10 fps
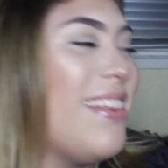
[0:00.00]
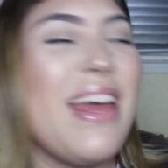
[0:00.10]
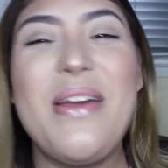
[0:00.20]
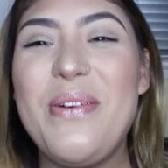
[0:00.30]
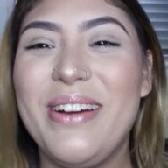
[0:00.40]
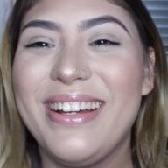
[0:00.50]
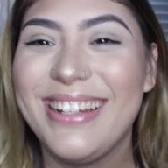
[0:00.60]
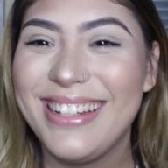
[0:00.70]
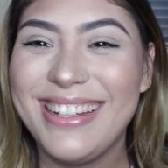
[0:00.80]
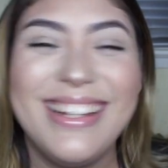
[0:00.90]
They would,
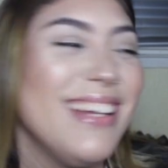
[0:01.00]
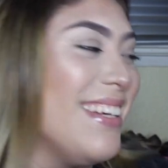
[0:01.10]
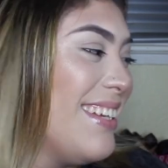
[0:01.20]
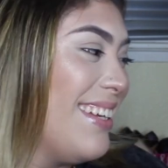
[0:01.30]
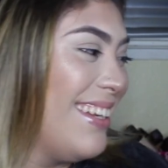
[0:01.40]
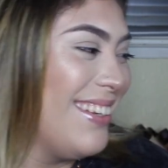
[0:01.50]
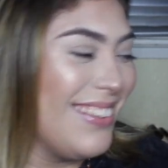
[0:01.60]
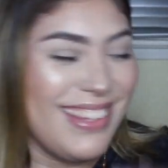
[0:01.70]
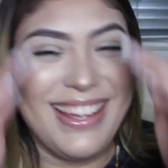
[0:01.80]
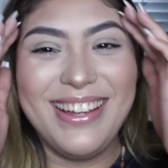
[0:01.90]

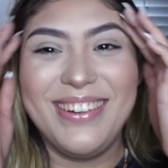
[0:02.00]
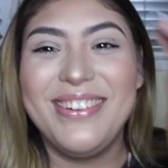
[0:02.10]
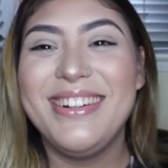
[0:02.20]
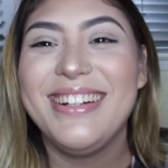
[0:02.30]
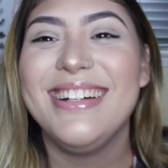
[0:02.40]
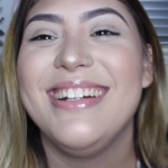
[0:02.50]
the hell?